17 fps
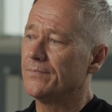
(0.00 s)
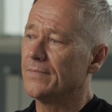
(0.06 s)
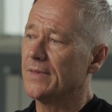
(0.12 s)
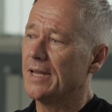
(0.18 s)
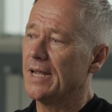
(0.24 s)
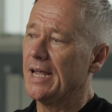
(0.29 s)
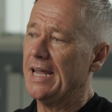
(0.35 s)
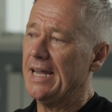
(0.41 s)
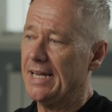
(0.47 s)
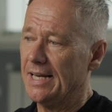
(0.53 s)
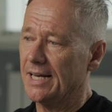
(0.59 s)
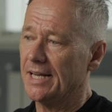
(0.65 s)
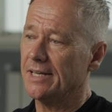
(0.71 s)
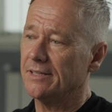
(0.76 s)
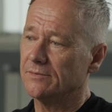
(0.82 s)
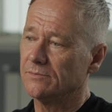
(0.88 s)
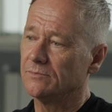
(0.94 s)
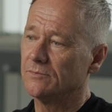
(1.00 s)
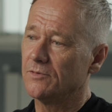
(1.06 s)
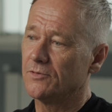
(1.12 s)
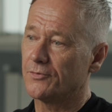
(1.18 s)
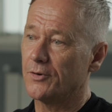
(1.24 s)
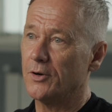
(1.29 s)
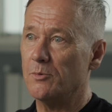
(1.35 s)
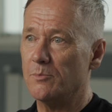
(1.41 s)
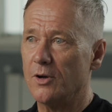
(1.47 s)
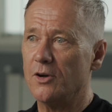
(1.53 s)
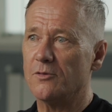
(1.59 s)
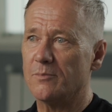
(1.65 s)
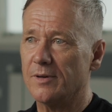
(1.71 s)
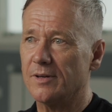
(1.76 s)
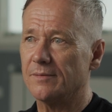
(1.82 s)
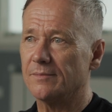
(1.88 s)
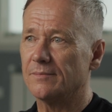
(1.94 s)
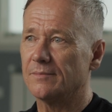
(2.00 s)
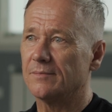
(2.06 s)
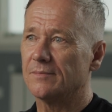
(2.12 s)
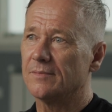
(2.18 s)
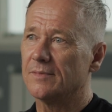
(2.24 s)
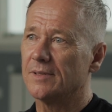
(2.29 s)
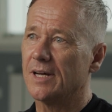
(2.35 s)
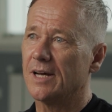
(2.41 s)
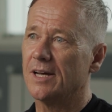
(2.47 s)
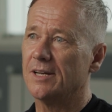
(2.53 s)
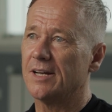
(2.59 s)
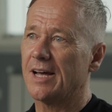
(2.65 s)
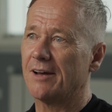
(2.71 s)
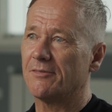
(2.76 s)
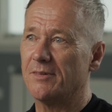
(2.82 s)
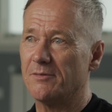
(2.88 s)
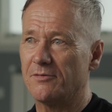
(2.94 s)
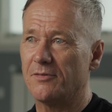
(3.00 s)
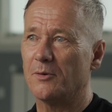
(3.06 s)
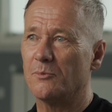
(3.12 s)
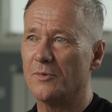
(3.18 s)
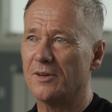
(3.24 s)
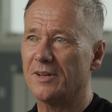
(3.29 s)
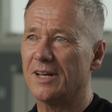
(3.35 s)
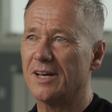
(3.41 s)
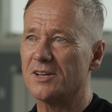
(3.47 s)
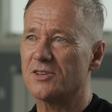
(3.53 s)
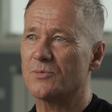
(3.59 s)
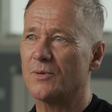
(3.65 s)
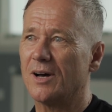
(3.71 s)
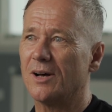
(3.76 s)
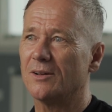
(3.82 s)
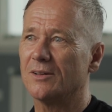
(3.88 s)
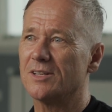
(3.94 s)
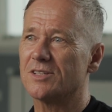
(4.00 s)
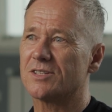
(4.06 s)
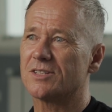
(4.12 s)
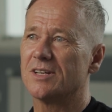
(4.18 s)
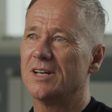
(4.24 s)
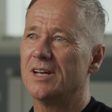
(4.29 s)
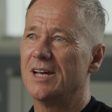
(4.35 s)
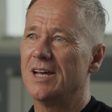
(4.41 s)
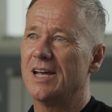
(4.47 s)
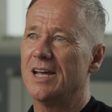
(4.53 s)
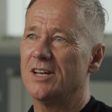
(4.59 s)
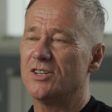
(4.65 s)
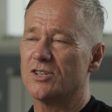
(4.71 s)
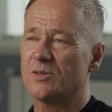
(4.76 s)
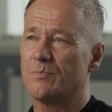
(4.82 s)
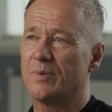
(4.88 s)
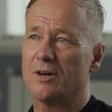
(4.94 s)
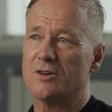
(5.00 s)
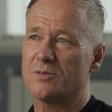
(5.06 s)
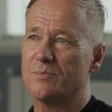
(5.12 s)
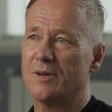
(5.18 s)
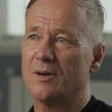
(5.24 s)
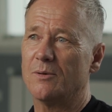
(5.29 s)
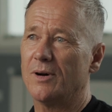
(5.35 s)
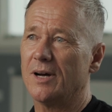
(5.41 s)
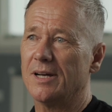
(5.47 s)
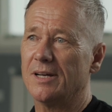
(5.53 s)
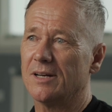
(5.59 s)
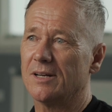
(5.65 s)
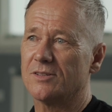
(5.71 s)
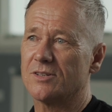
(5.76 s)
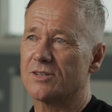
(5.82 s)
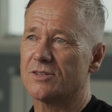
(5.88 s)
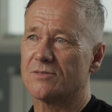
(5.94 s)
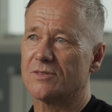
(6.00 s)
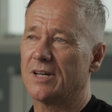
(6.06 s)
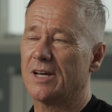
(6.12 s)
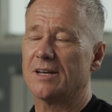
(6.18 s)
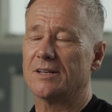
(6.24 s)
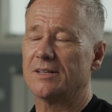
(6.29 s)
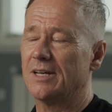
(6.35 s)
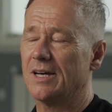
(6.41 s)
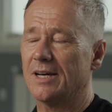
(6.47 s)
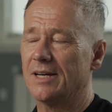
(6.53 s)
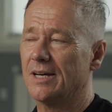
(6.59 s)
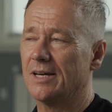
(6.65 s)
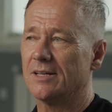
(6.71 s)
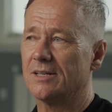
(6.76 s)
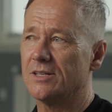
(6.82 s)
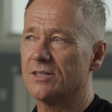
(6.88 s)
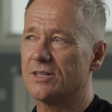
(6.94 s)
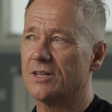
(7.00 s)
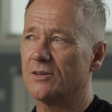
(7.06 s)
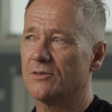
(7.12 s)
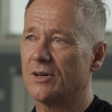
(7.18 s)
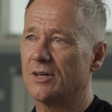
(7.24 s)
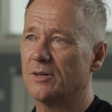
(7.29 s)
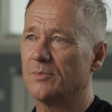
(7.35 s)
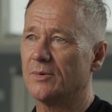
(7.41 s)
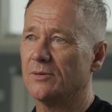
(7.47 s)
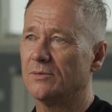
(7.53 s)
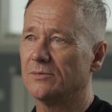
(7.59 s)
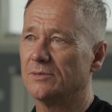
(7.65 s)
healing through movement and having fun with it as well, it just blows me away. I just get, it's incredible.